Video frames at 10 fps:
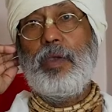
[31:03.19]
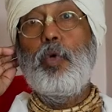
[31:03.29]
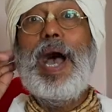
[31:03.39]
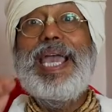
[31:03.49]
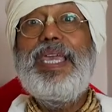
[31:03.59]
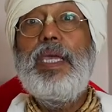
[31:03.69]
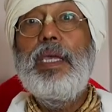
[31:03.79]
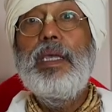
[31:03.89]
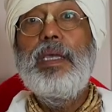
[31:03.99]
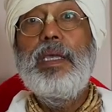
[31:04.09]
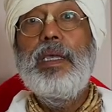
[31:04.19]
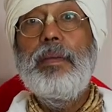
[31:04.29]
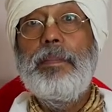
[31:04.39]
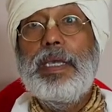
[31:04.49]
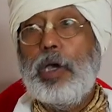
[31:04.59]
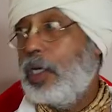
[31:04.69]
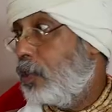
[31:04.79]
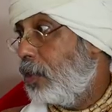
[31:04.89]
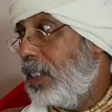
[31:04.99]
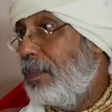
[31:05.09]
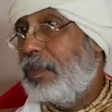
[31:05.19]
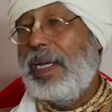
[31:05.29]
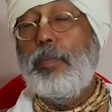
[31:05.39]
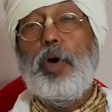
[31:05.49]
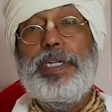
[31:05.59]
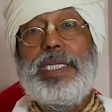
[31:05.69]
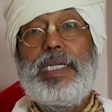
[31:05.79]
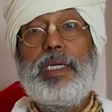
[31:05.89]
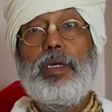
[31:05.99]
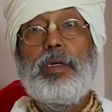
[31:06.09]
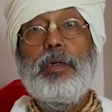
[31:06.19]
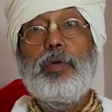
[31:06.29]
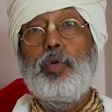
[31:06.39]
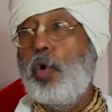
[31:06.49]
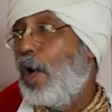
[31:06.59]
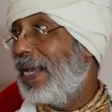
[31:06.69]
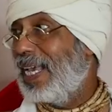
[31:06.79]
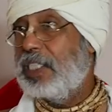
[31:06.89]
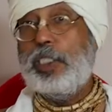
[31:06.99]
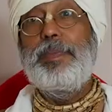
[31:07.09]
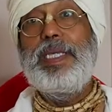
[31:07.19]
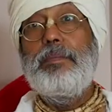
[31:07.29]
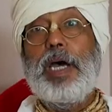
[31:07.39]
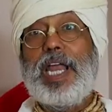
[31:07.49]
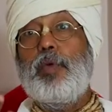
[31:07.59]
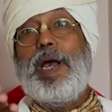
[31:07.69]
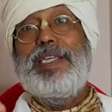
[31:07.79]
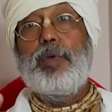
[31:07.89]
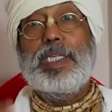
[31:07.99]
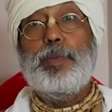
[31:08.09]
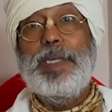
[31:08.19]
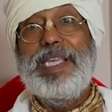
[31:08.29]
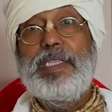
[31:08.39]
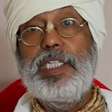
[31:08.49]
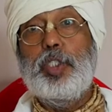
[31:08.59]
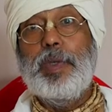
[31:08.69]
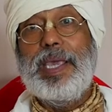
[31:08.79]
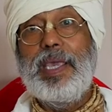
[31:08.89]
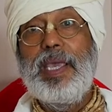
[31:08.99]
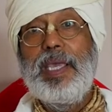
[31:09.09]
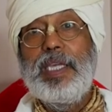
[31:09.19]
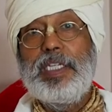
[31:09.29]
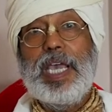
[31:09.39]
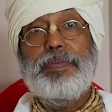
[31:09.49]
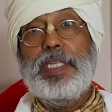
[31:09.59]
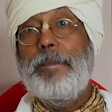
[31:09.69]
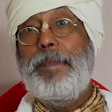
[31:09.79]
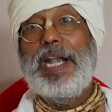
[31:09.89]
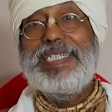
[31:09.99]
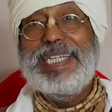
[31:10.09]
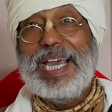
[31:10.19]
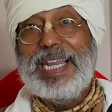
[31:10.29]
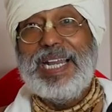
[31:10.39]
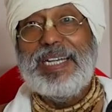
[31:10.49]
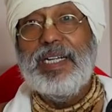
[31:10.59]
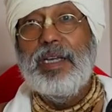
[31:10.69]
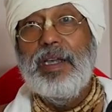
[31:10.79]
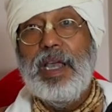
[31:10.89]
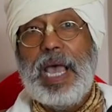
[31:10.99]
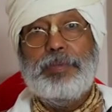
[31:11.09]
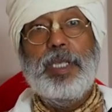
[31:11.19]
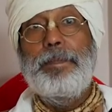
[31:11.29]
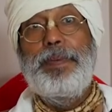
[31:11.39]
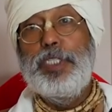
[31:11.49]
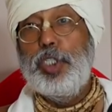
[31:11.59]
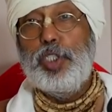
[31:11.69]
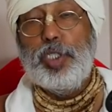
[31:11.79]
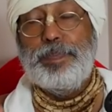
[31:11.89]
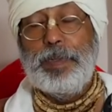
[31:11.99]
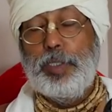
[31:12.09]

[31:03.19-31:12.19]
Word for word: Why? Because if somebody go against me, Mar, why you are speaking this way? You have some particular, have some prejudicial,